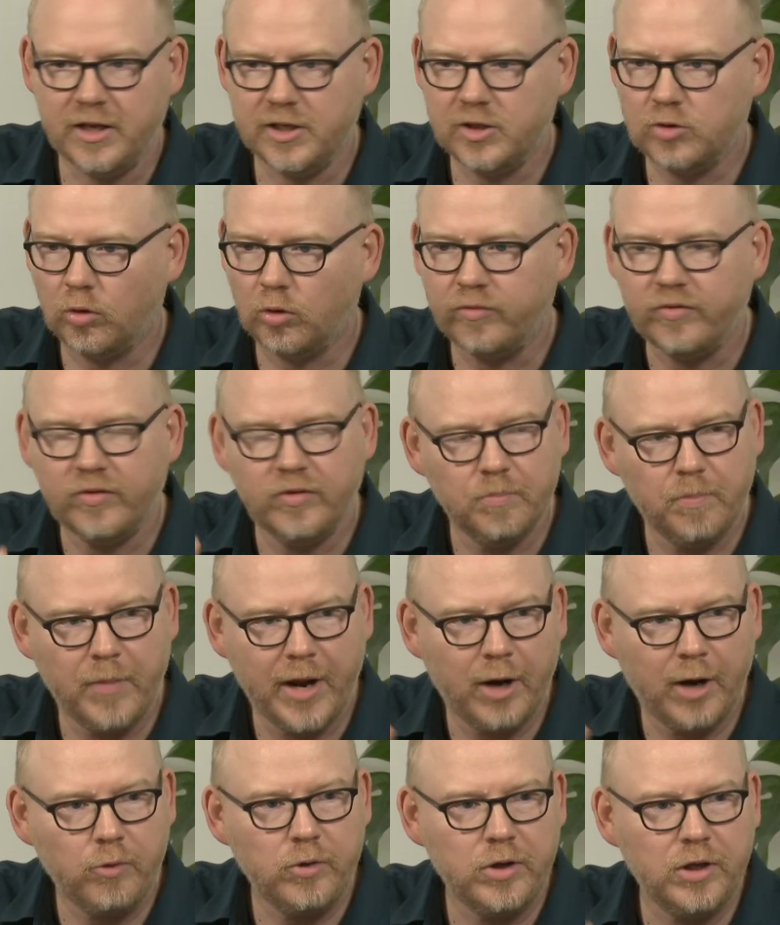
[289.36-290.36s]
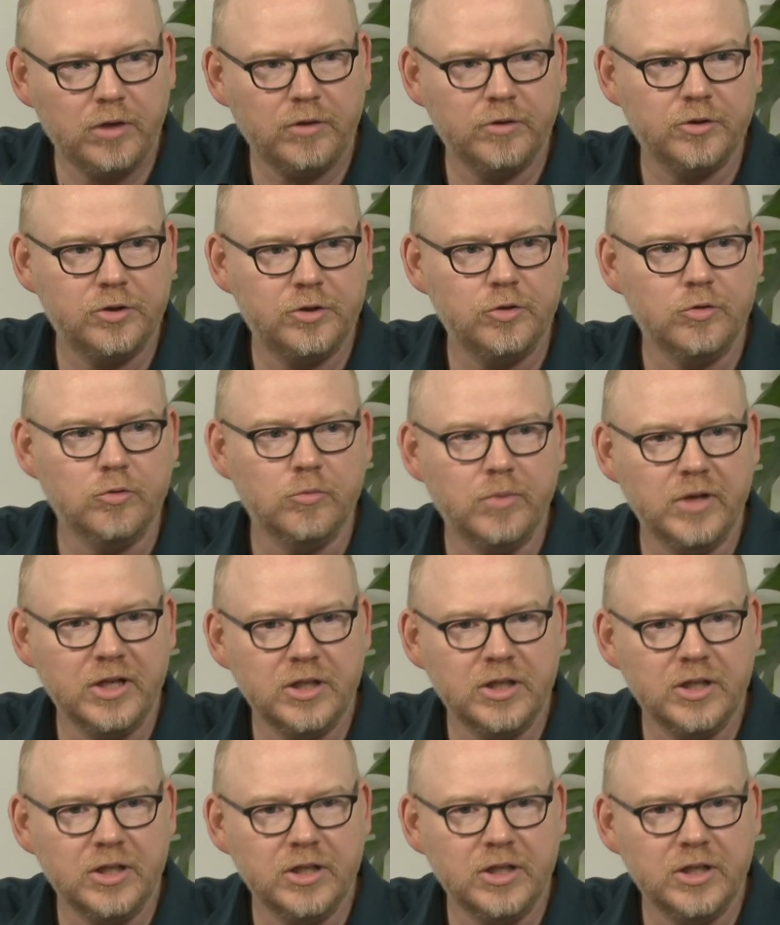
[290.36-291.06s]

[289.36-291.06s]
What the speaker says: is sort of marrying the two,